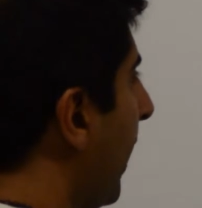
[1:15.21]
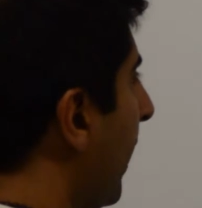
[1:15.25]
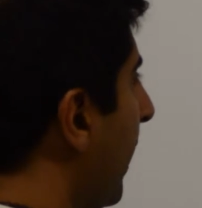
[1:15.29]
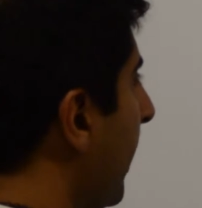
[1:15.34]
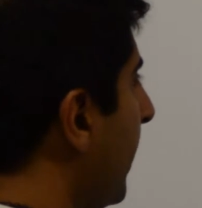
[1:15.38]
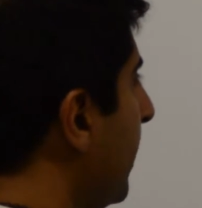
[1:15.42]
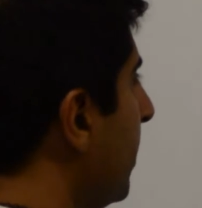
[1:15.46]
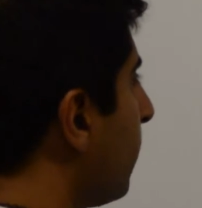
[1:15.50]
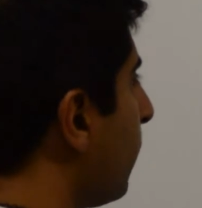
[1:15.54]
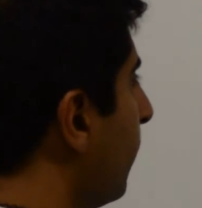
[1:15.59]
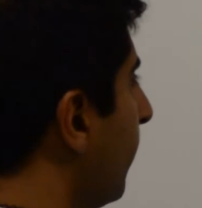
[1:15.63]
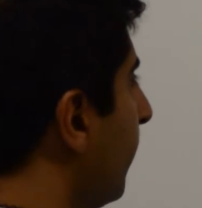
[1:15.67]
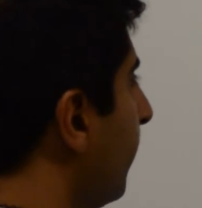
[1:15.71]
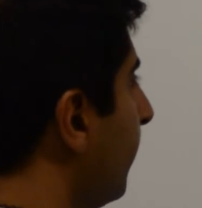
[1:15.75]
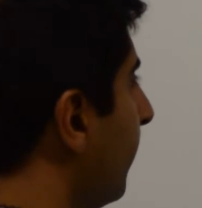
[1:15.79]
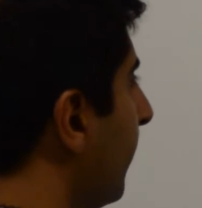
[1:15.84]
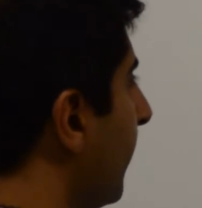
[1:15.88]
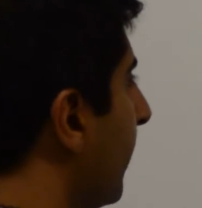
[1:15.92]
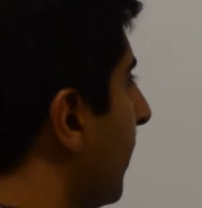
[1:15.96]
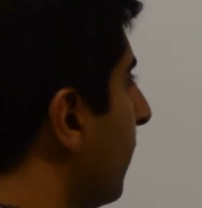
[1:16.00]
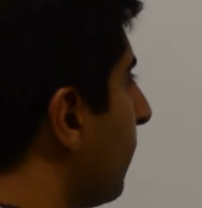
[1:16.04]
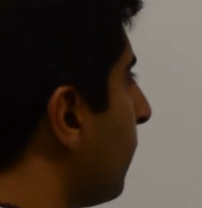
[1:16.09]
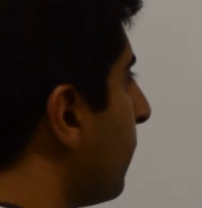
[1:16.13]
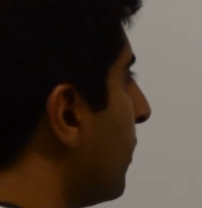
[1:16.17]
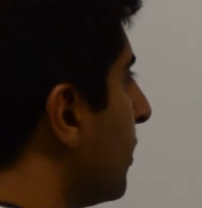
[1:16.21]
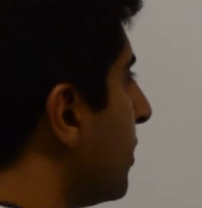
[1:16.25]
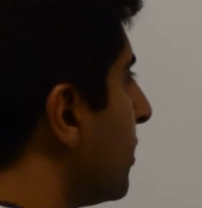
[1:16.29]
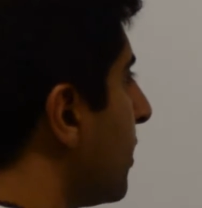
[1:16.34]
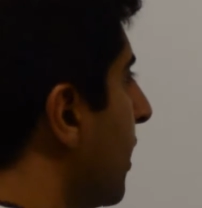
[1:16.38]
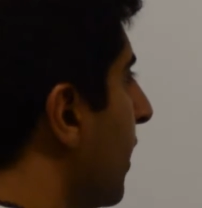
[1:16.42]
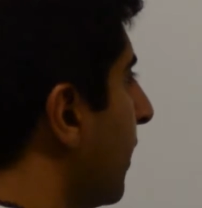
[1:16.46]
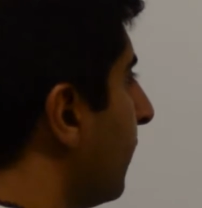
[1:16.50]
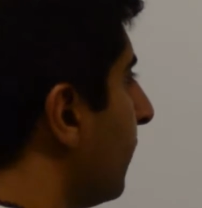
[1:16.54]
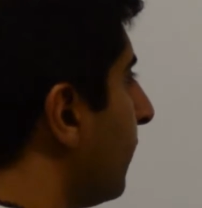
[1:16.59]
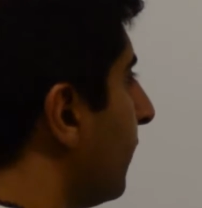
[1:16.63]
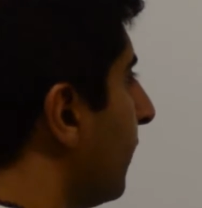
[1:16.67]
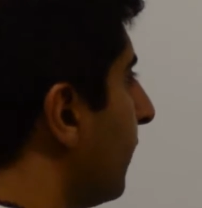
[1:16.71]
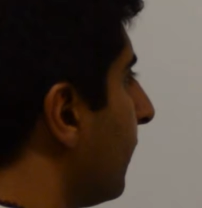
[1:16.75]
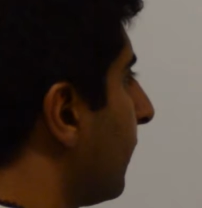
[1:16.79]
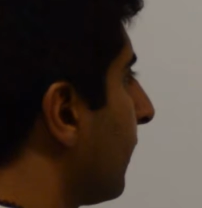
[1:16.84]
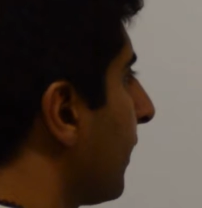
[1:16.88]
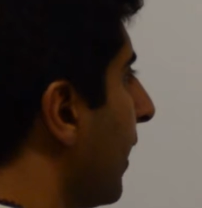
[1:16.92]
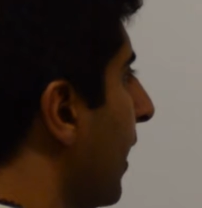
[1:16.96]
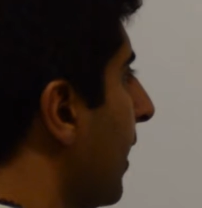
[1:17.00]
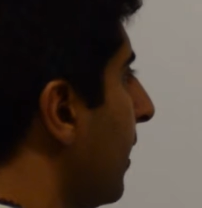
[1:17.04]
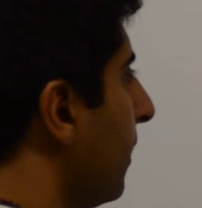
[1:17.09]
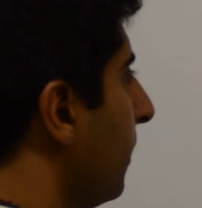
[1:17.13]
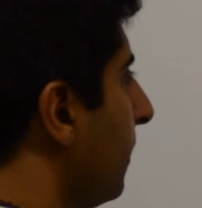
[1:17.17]
increasing returns to
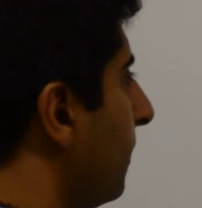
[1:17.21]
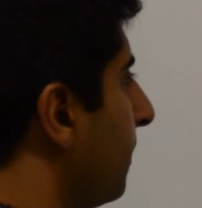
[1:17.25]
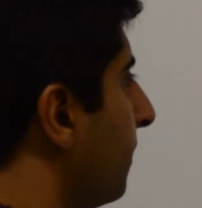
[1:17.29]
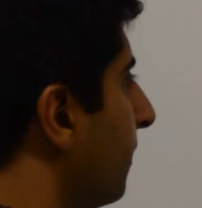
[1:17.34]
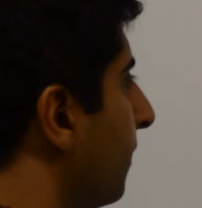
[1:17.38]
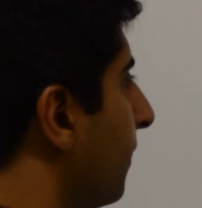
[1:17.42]
scale.